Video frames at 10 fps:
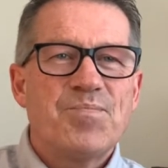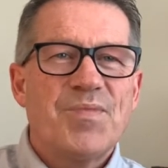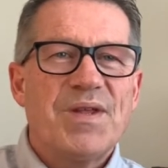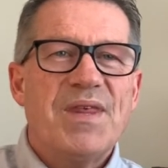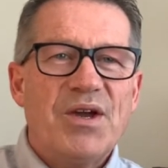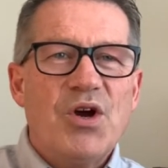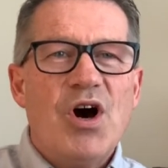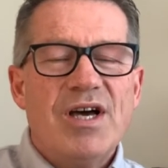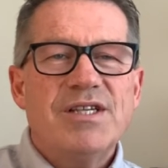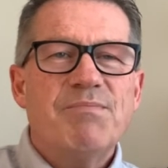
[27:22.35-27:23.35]
That
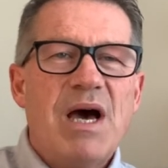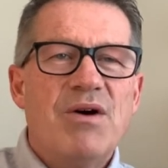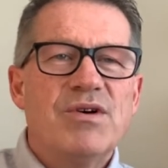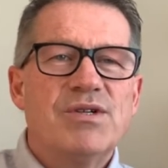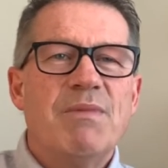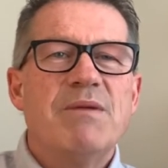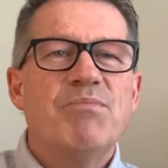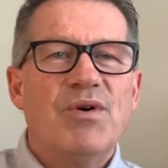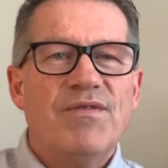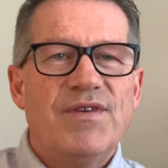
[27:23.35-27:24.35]
God's power is made
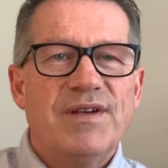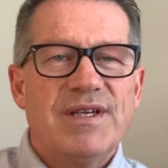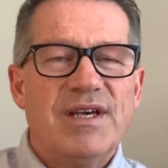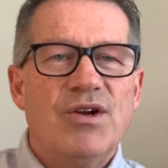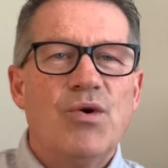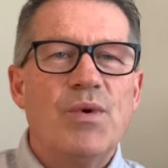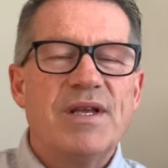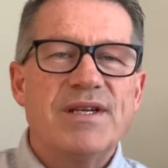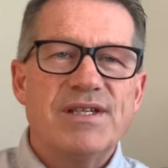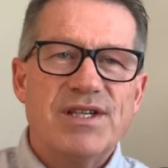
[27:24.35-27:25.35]
perfect in our
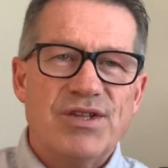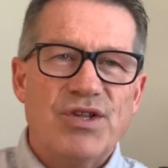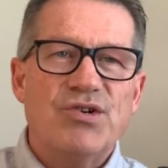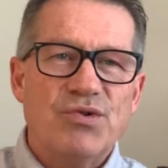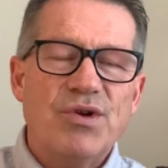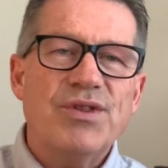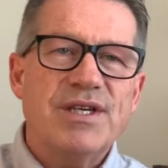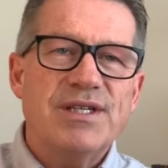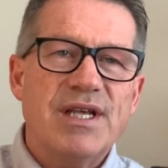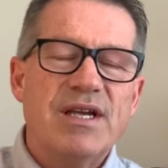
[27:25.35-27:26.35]
weakness. The truth
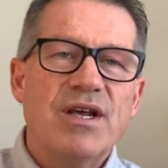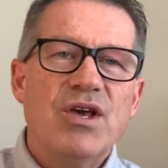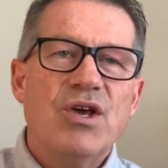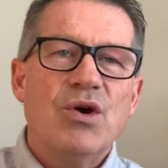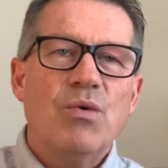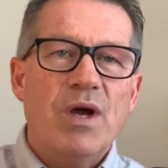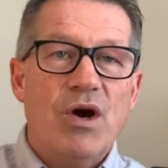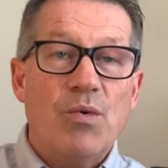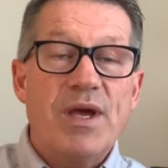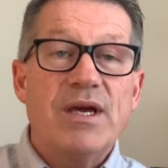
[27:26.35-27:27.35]
is that we are
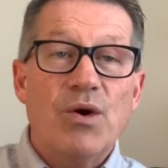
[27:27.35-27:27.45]
weak.